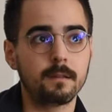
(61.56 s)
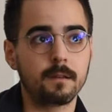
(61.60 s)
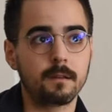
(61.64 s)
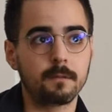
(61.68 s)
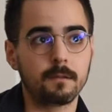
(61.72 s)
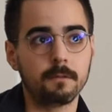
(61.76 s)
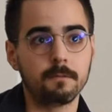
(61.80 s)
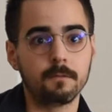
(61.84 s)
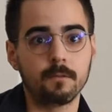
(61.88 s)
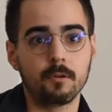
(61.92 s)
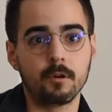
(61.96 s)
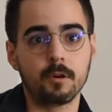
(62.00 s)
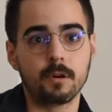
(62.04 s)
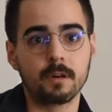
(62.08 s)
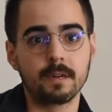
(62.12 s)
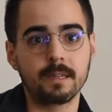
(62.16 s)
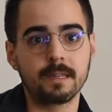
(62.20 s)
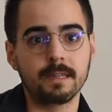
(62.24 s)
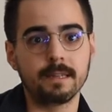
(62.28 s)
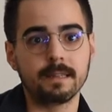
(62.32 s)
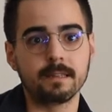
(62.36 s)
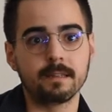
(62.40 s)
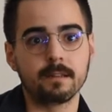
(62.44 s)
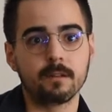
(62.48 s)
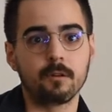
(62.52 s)
the
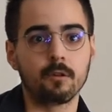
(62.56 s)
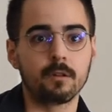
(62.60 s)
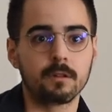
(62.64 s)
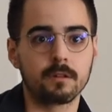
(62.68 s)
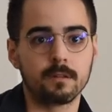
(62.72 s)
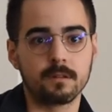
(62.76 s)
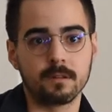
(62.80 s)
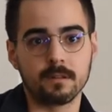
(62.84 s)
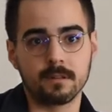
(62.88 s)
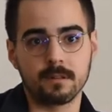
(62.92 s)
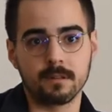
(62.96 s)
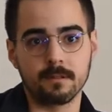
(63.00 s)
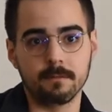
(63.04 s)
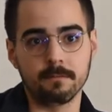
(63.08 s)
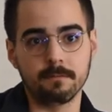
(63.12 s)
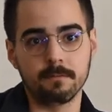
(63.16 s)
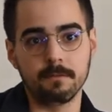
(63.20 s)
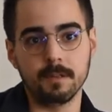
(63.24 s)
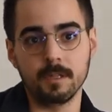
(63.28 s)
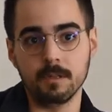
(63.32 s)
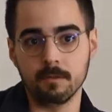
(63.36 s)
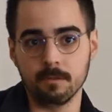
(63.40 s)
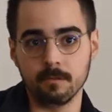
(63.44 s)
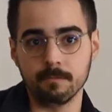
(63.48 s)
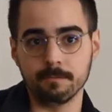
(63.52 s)
world in an alternative
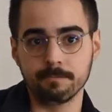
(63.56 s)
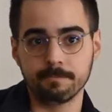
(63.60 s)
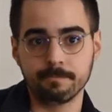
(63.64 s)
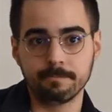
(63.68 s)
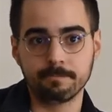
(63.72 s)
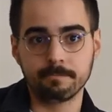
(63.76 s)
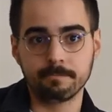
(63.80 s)
view.